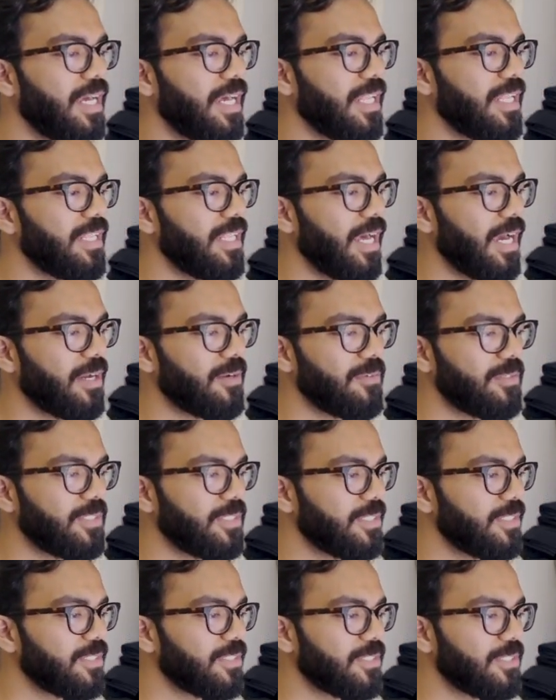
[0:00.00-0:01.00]

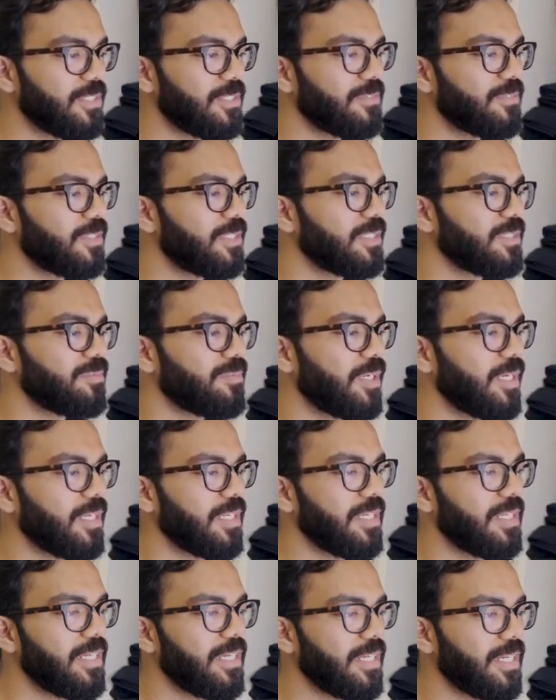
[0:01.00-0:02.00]
languages, servers,
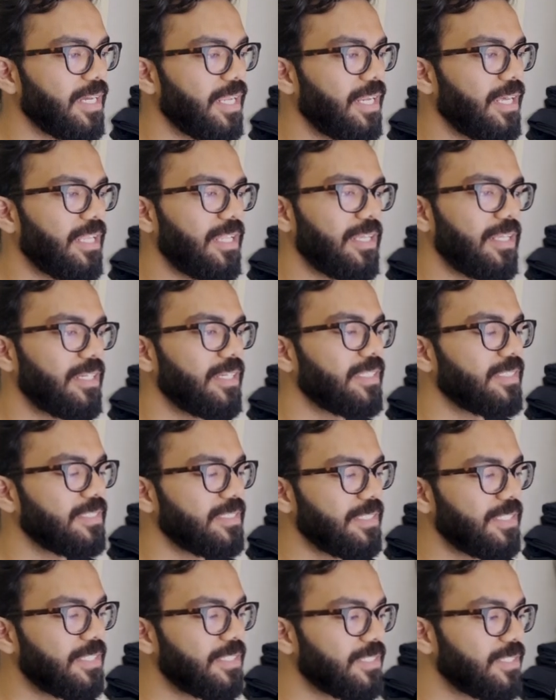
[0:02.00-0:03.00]
marketing, analytics.
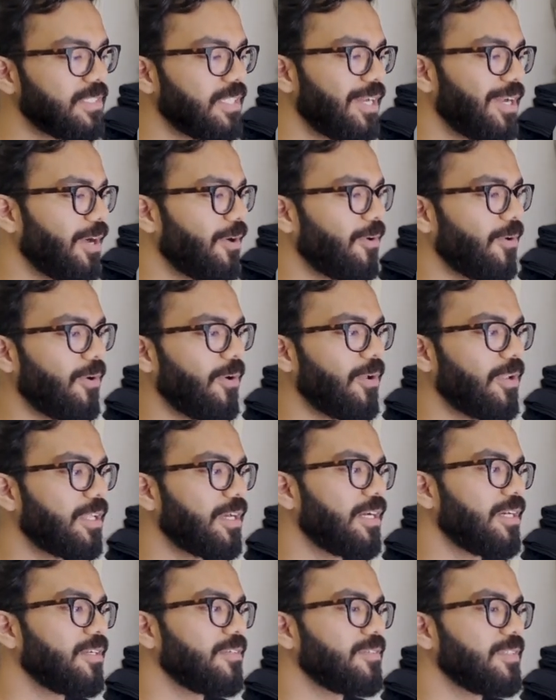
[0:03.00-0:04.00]
There's all
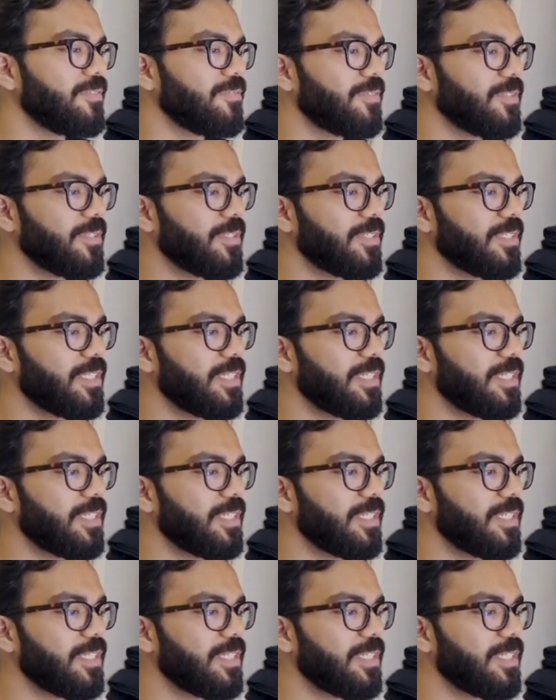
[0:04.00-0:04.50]
kind of info on